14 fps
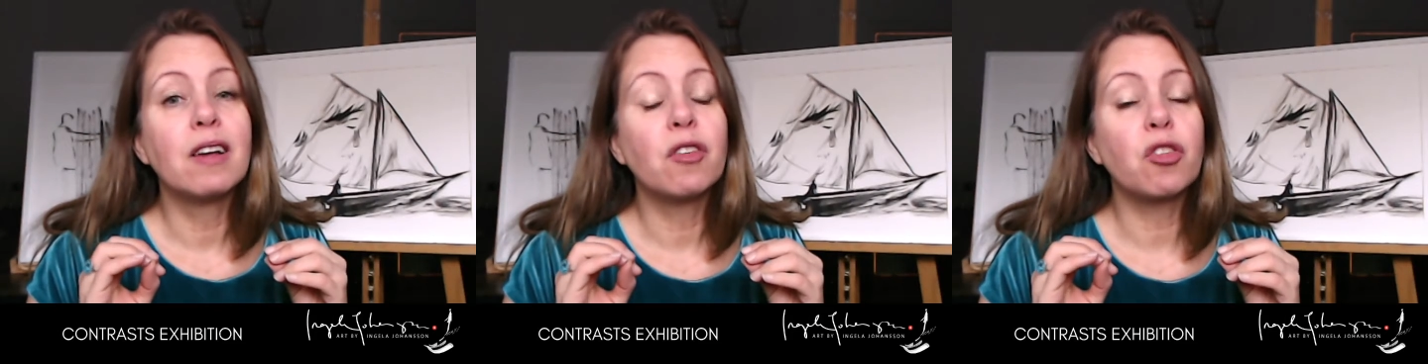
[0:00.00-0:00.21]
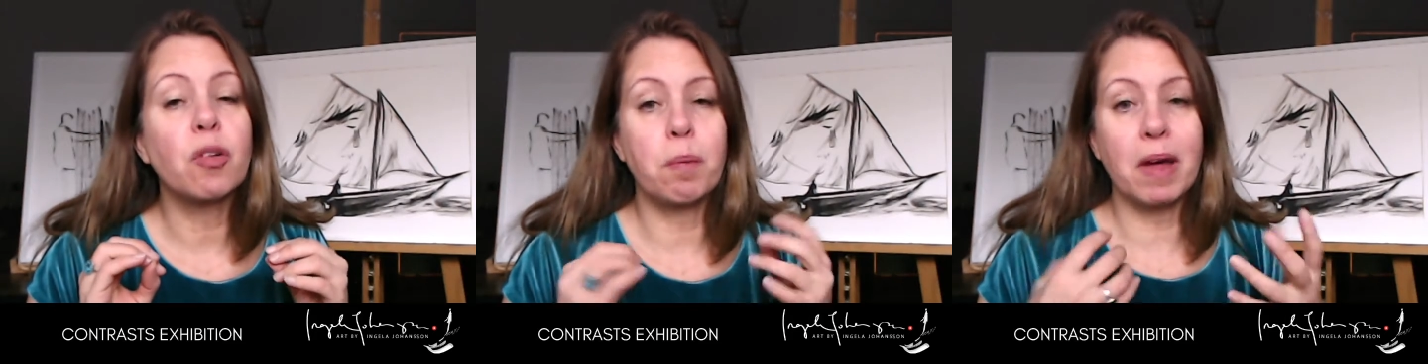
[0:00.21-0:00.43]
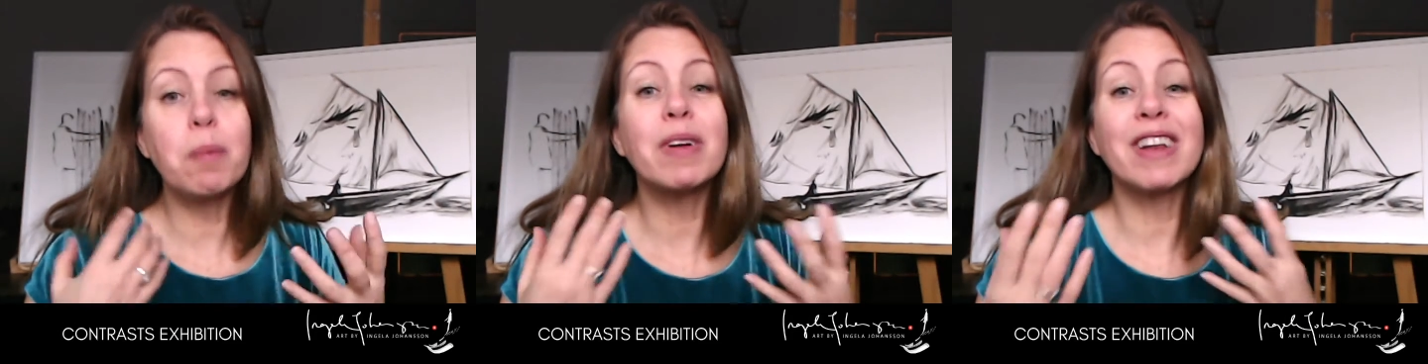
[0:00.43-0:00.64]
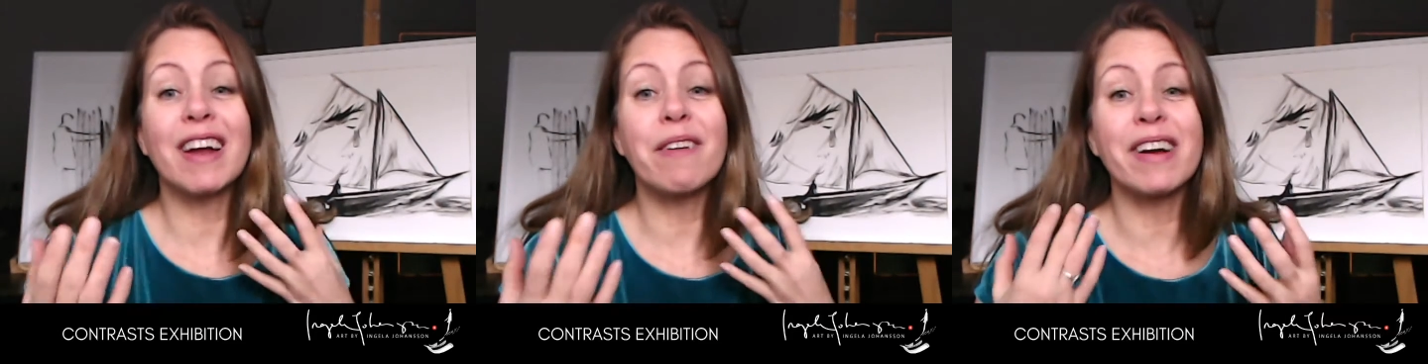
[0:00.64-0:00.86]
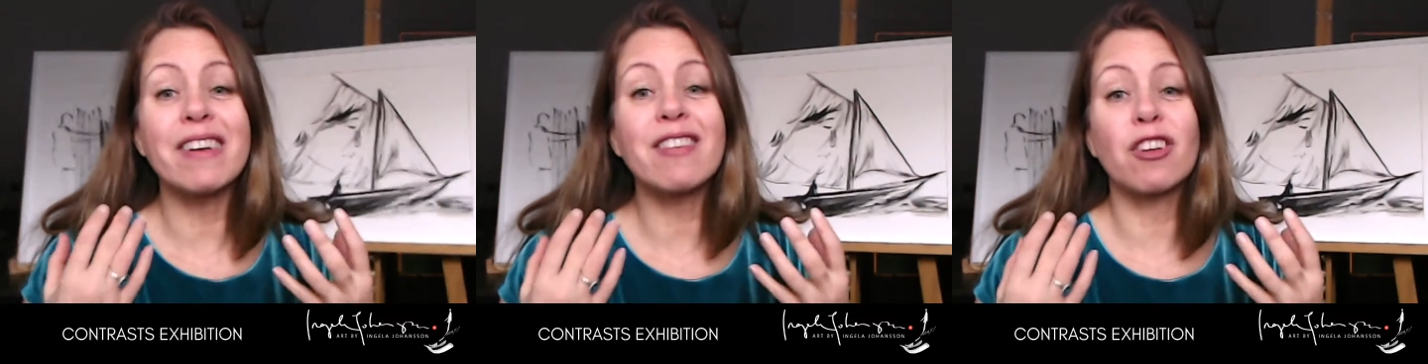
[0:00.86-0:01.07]
So maybe
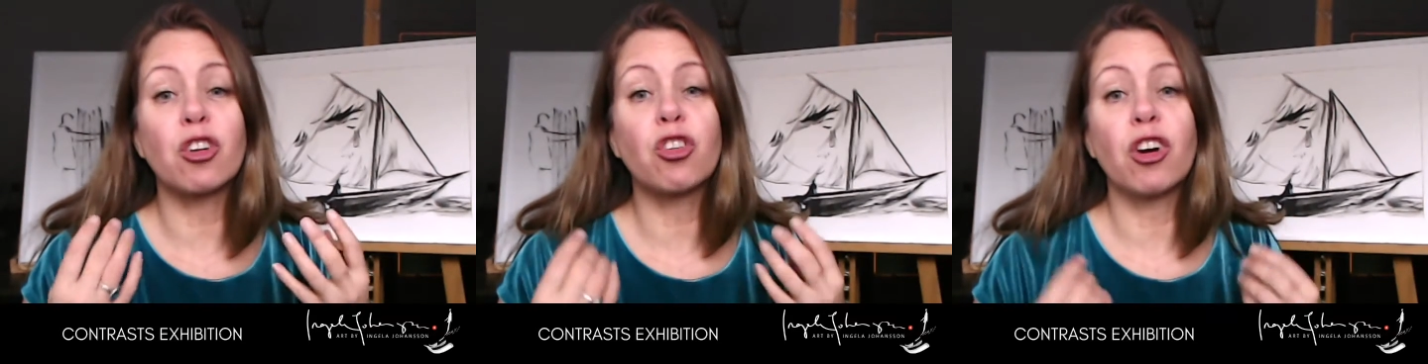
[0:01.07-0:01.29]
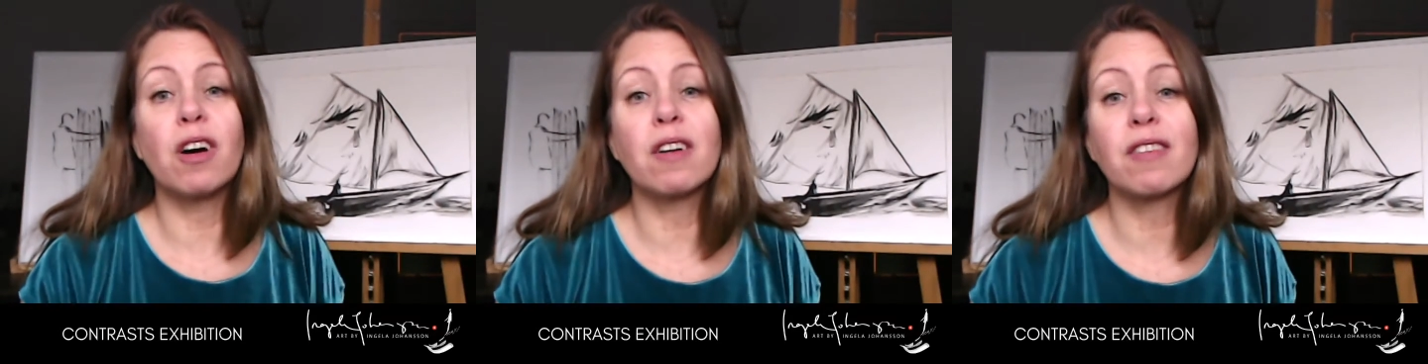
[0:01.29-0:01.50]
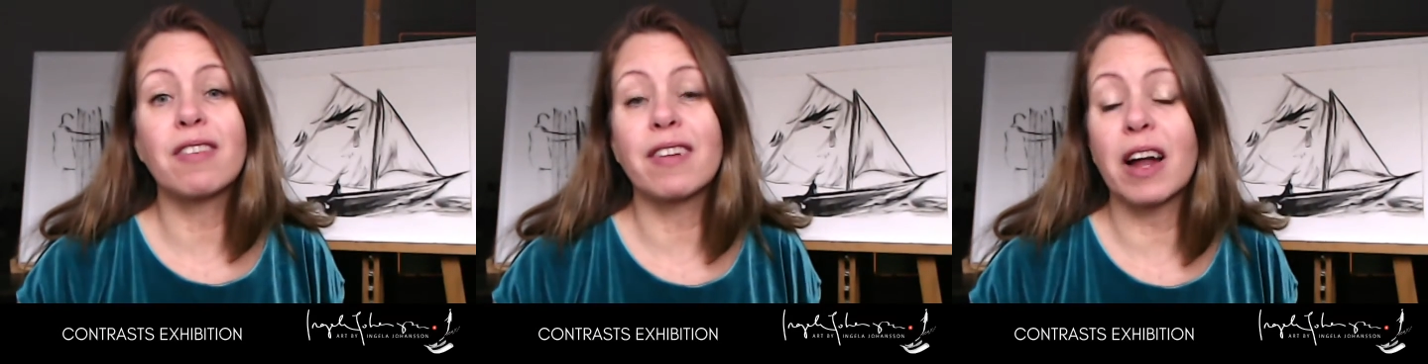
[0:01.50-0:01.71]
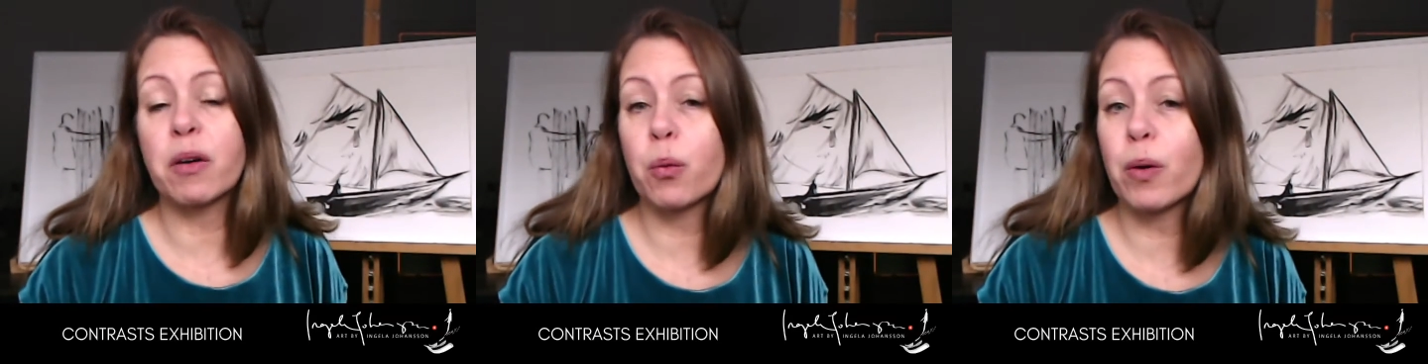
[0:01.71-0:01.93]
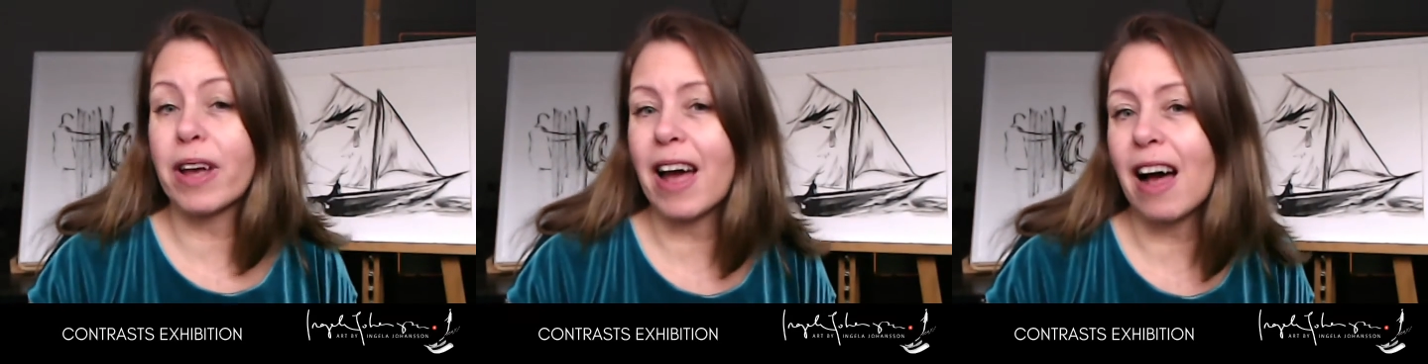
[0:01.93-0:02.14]
there is a chance that
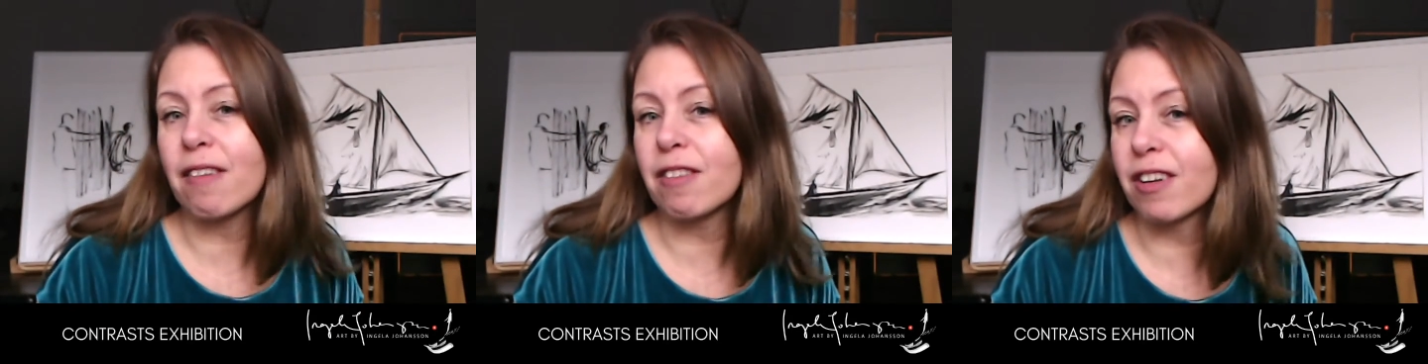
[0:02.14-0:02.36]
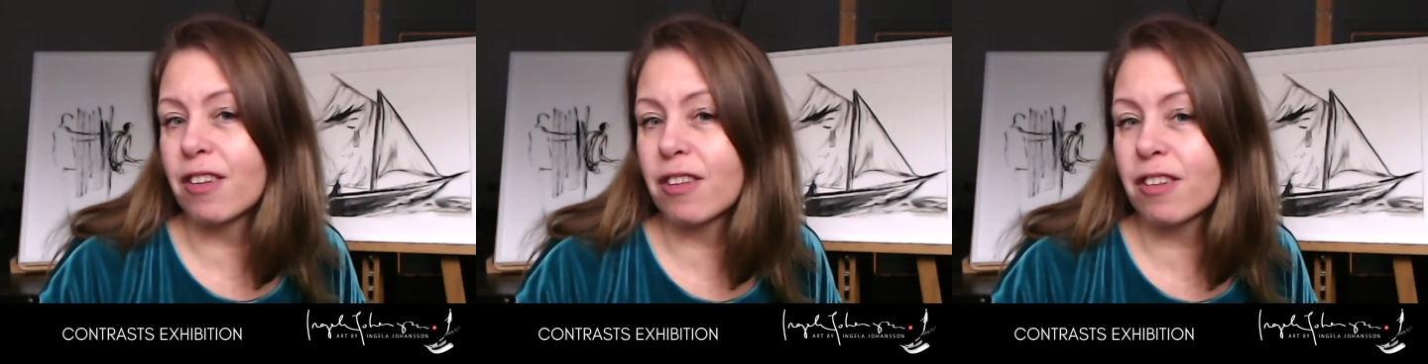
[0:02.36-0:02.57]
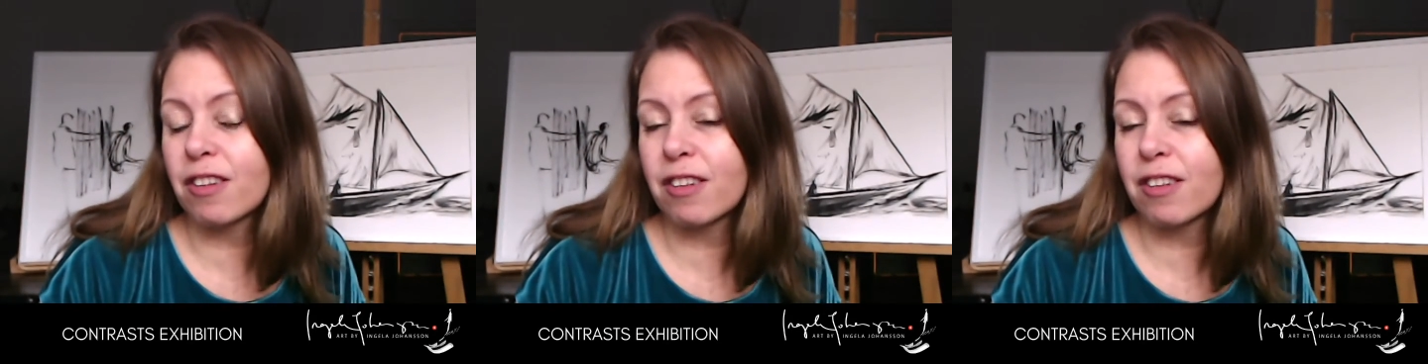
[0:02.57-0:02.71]
we haven't,